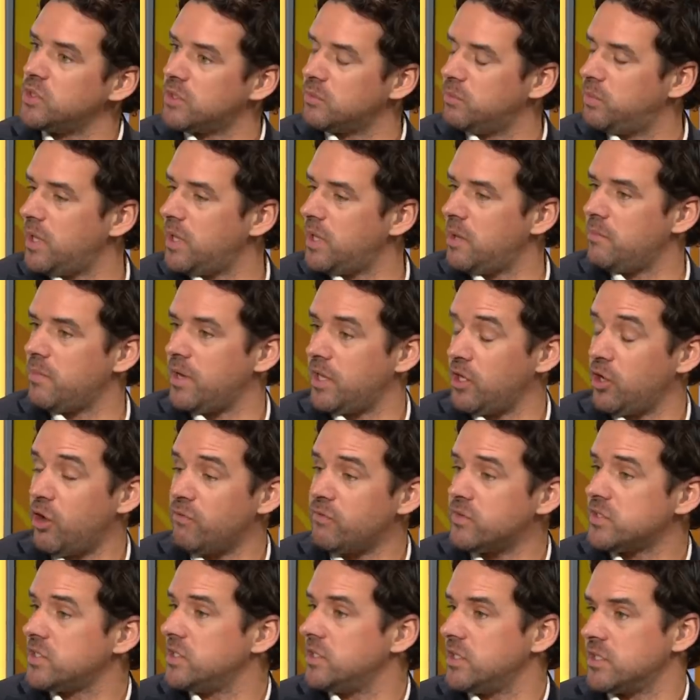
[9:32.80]
can play him. He
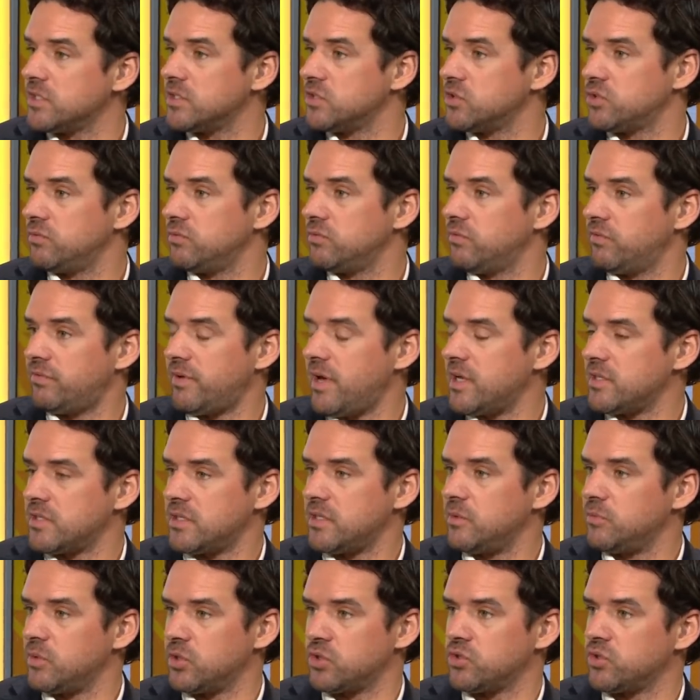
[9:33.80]
obviously doesn't fancy
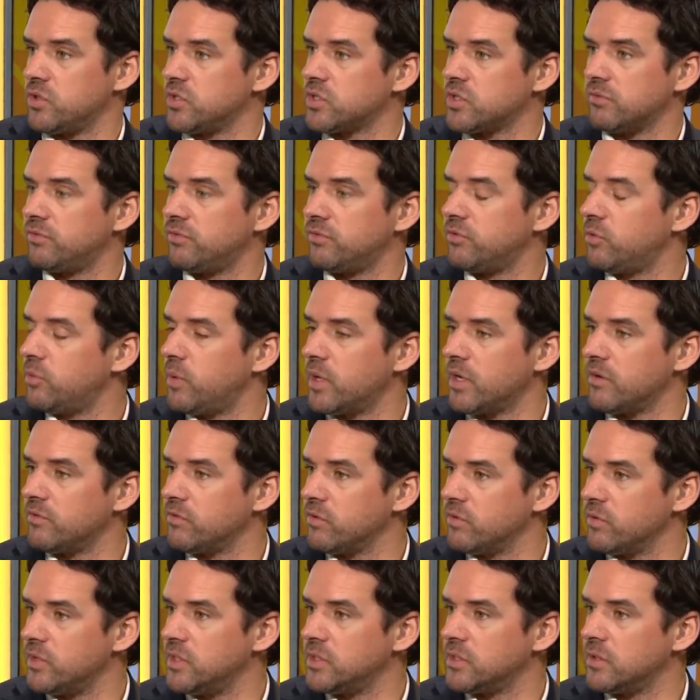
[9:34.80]
him or trust him for
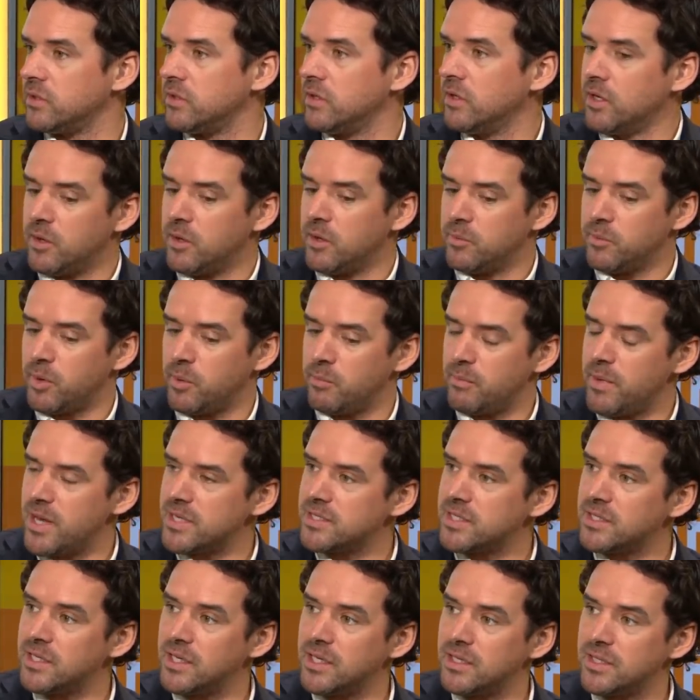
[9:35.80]
whatever reason. But
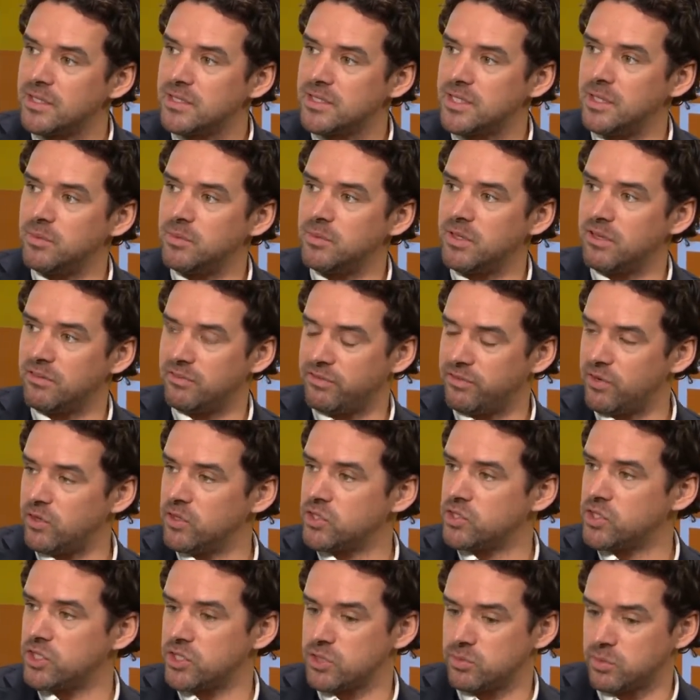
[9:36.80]
Mesut in a team that
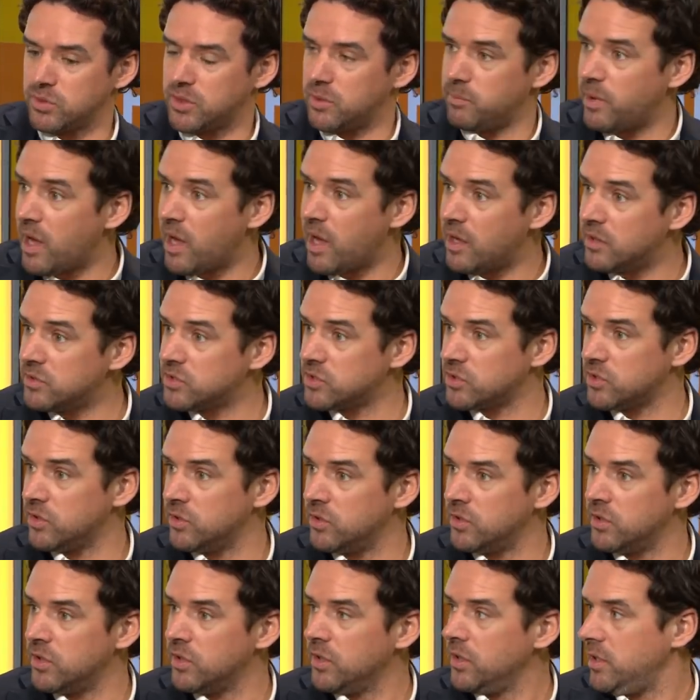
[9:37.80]
functions with the balance
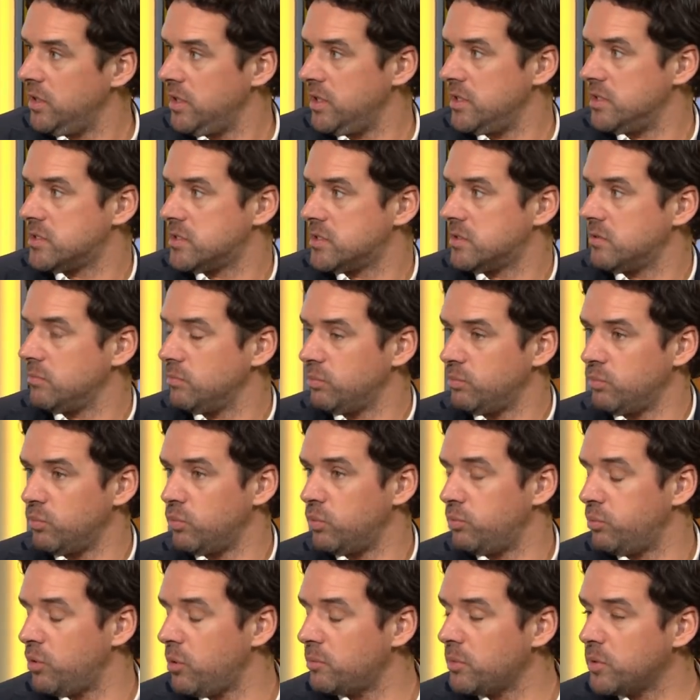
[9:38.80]
good is
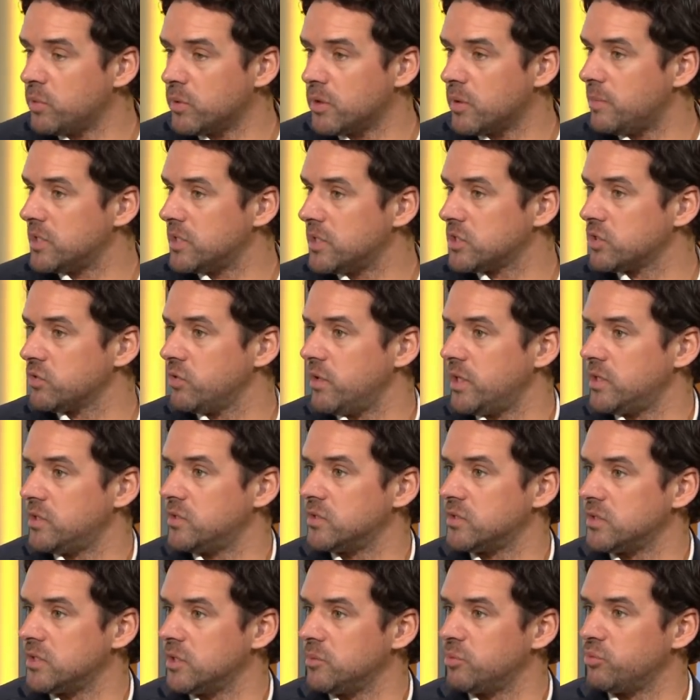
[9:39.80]
probably one of the best
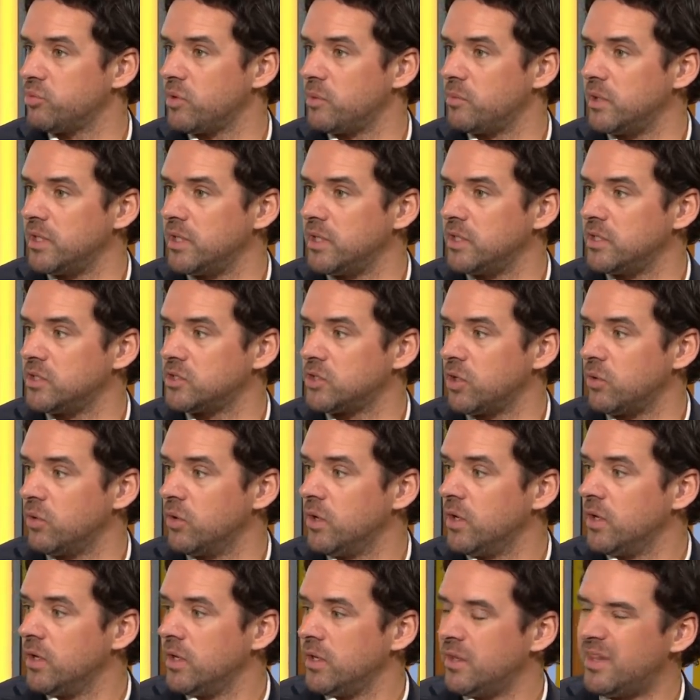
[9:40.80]
creators in the Premier League. So
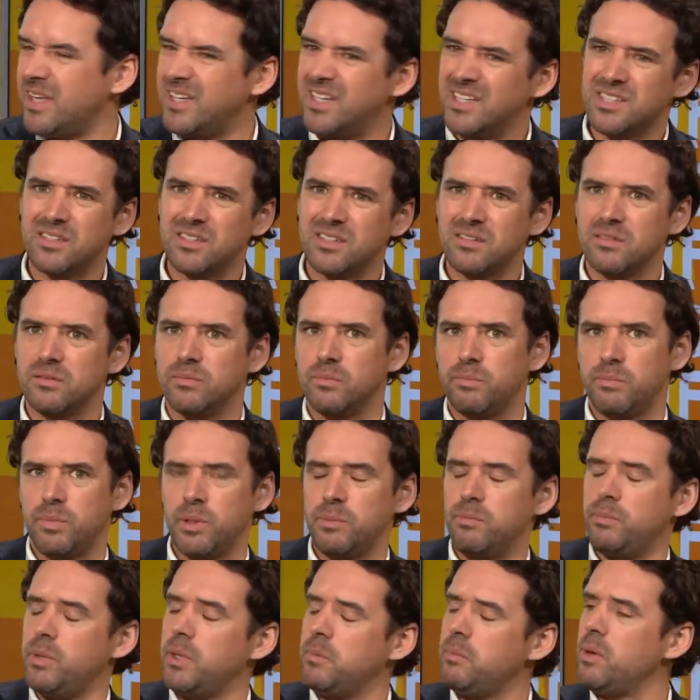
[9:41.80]
they need to
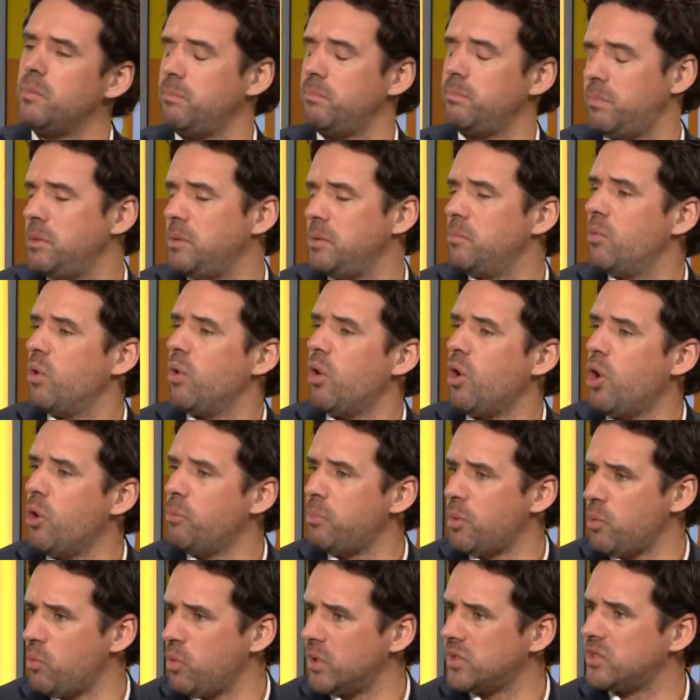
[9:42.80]
be more
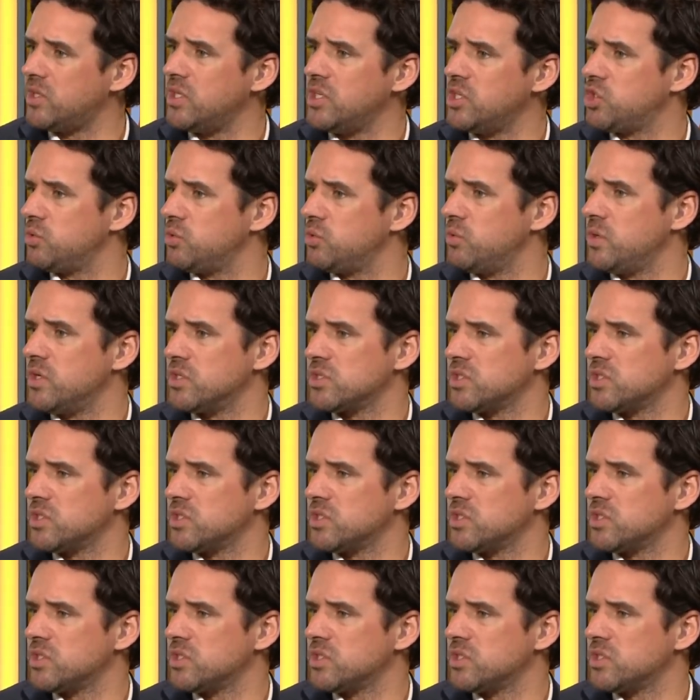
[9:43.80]
open what the issue is.